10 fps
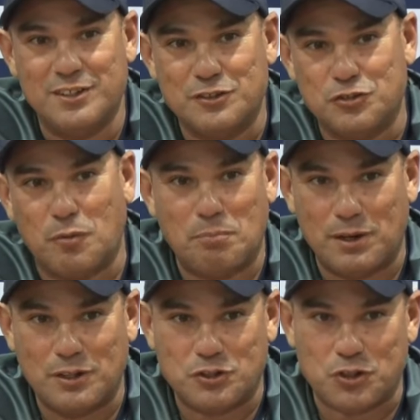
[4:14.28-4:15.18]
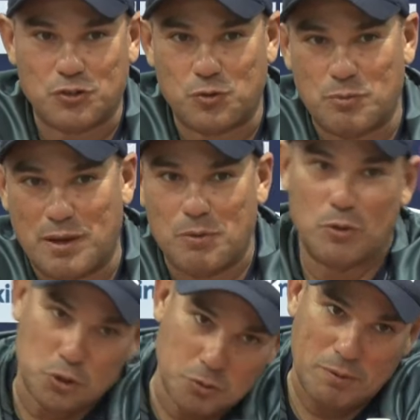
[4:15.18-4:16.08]
stopped playing shots when maybe
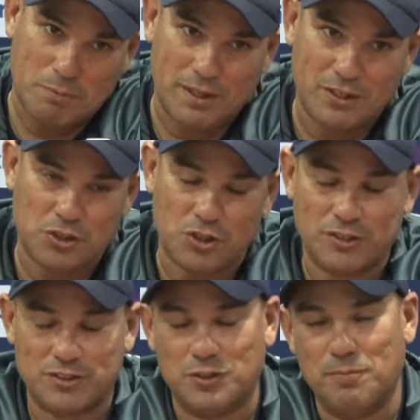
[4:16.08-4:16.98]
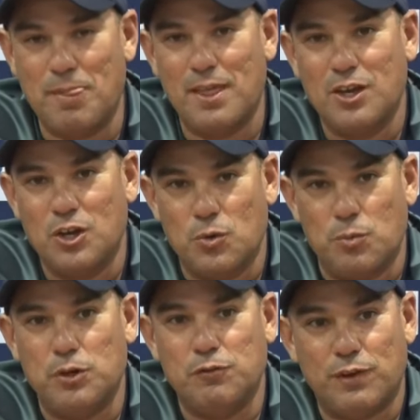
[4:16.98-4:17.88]
we should be playing shots. So
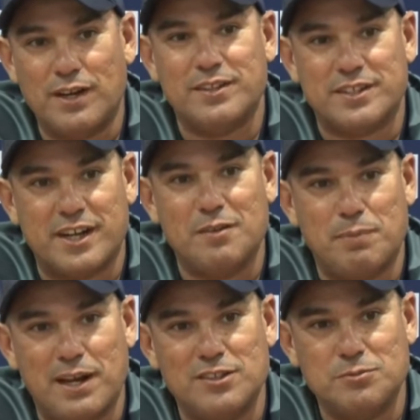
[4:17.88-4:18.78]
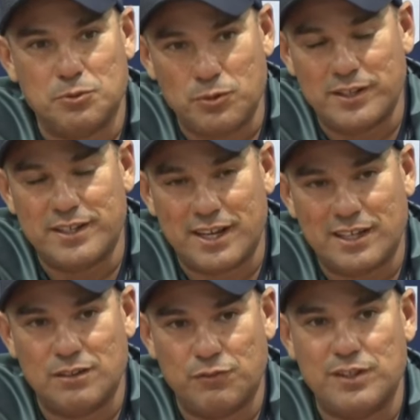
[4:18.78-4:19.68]
we need to find that right balance between
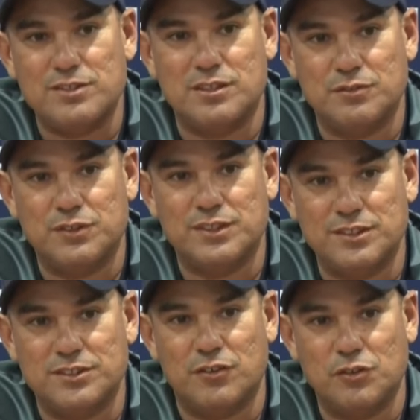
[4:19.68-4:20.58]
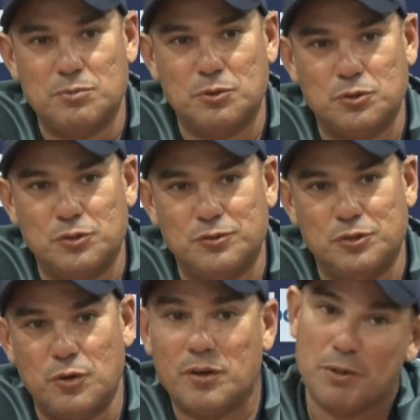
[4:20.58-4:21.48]
attack and defence in the first six overs, because
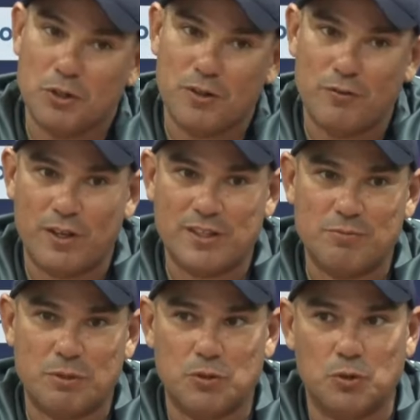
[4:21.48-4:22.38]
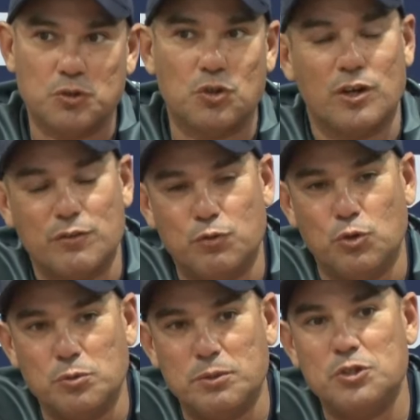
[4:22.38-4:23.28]
you don't want to be too defensive, but you also can't
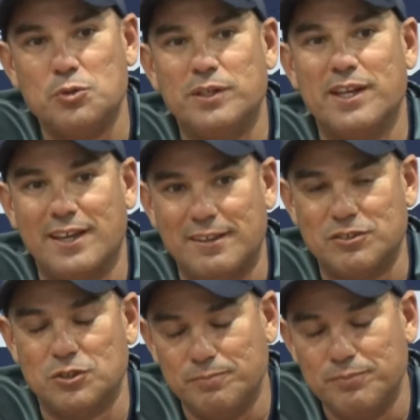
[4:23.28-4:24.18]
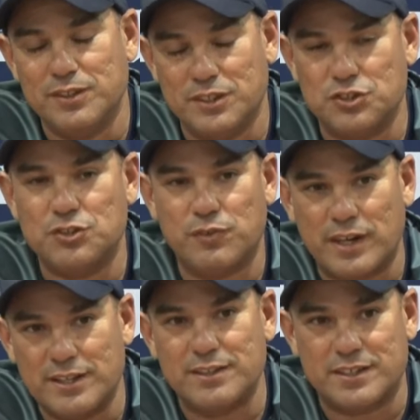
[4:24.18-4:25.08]
afford to be too attacking. So it's just
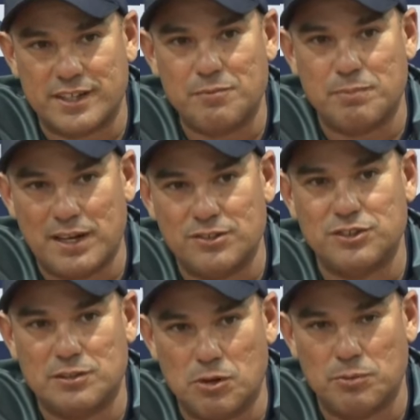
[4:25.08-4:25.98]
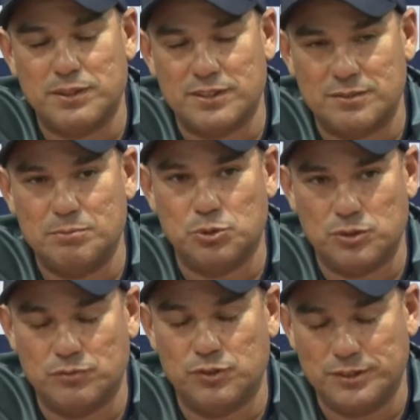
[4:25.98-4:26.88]
finding that right balance at the moment that's
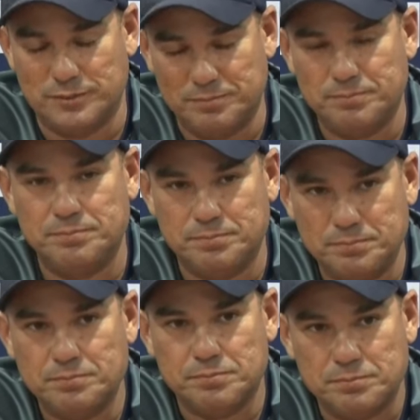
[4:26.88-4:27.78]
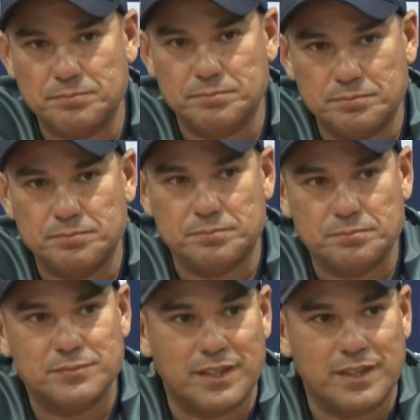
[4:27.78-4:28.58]
important for us. Hi, Russell.